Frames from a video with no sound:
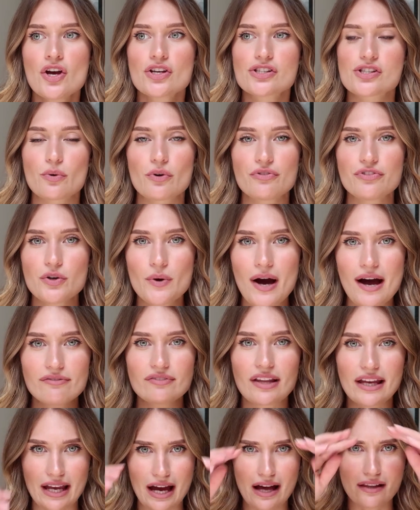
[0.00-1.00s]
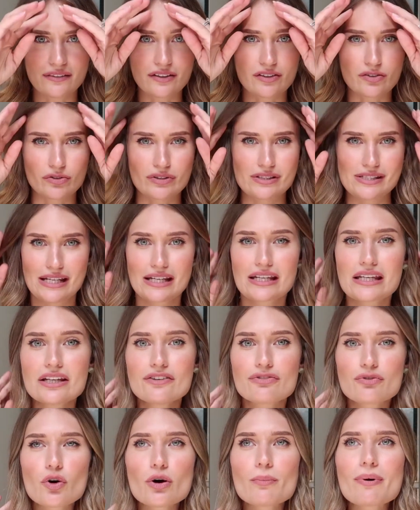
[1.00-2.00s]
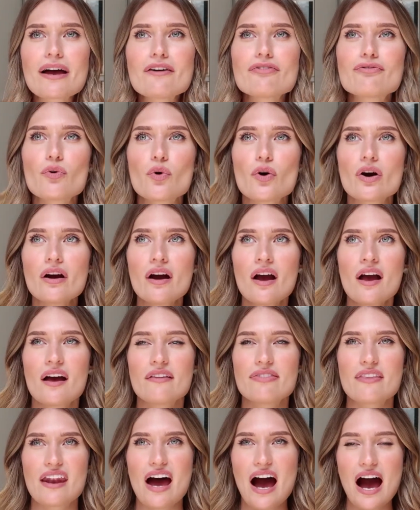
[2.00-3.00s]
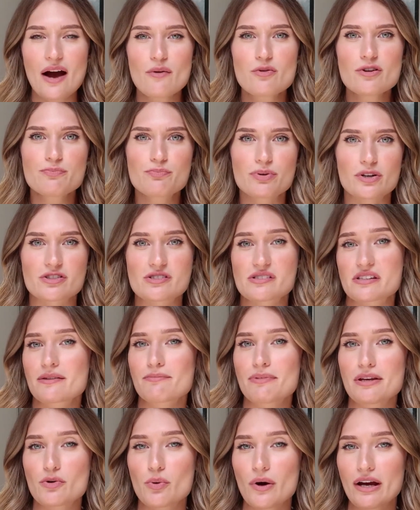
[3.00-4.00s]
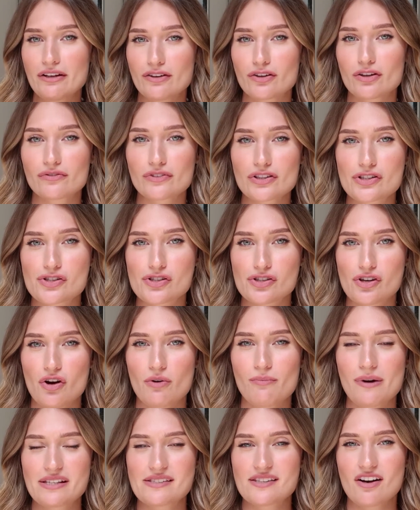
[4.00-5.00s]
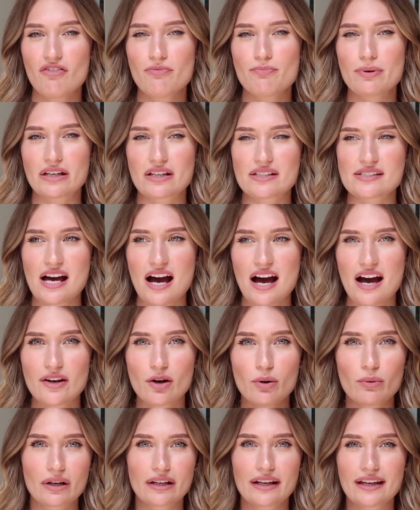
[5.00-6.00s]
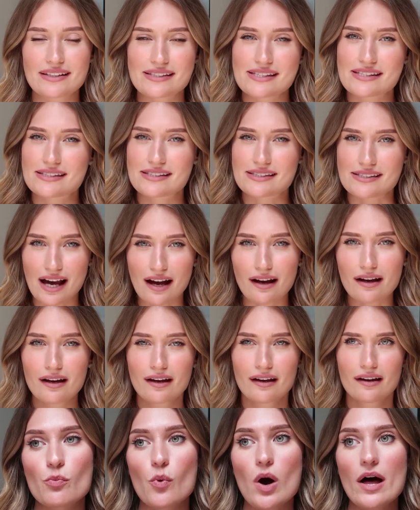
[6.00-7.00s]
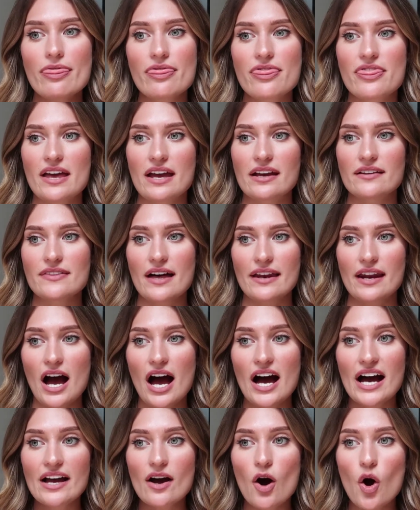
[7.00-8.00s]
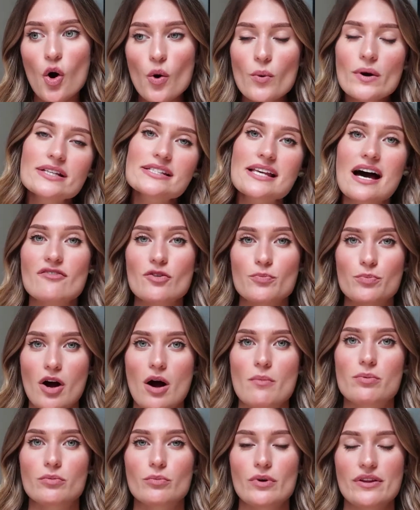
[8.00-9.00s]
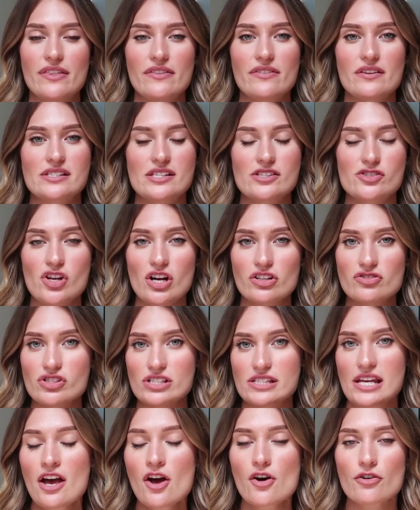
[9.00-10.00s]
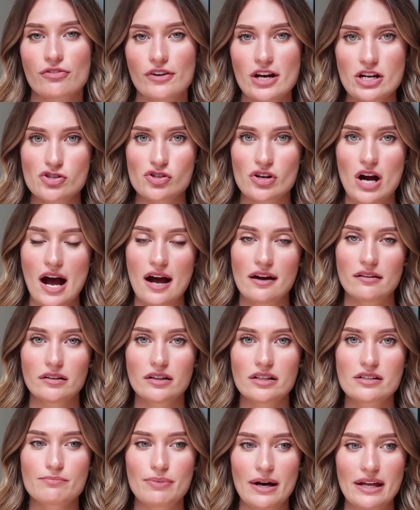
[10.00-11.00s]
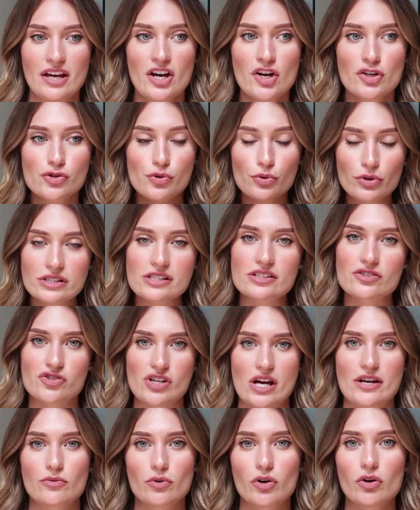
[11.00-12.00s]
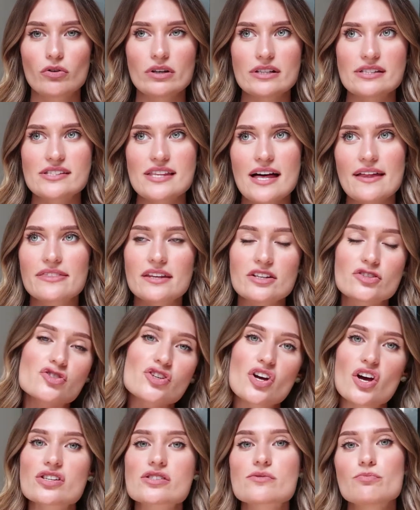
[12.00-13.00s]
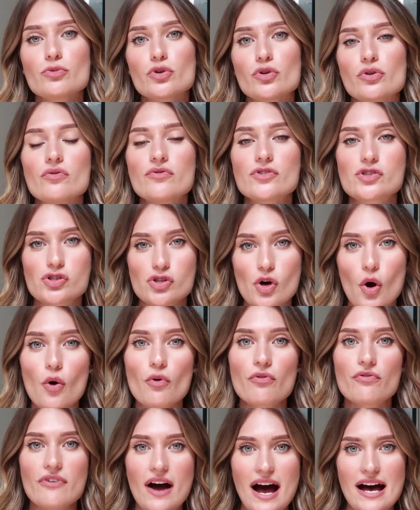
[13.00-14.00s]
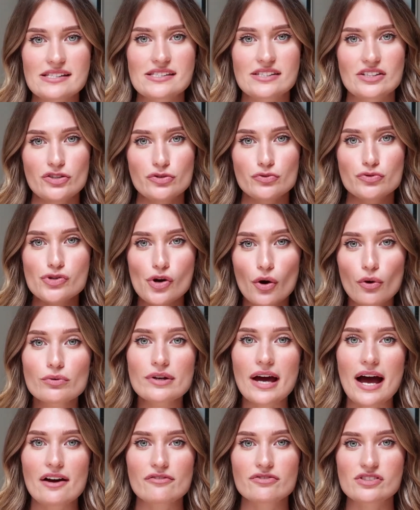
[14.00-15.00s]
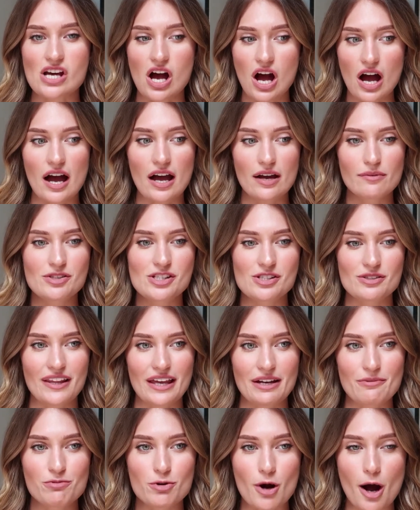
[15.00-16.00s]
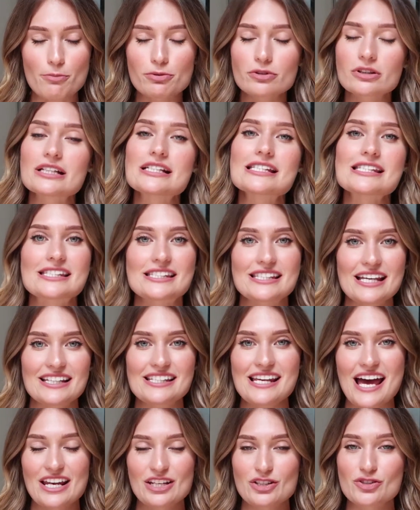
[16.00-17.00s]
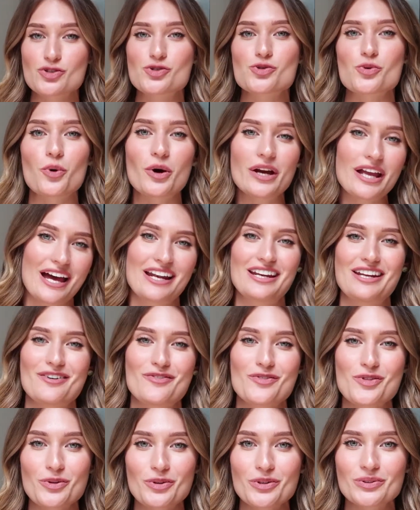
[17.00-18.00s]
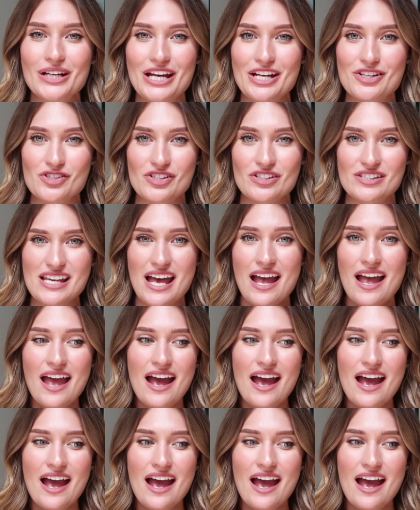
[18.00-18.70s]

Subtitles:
So if you have like a little dinky 4x4, then I would personally be quite nervous to go myself, because I don't want to get stuck. One thing that I always have a problem with, and this is not just Fraser Island, but tours in general, is that they just move so fast and you don't have time to like properly sit and enjoy any of the locations.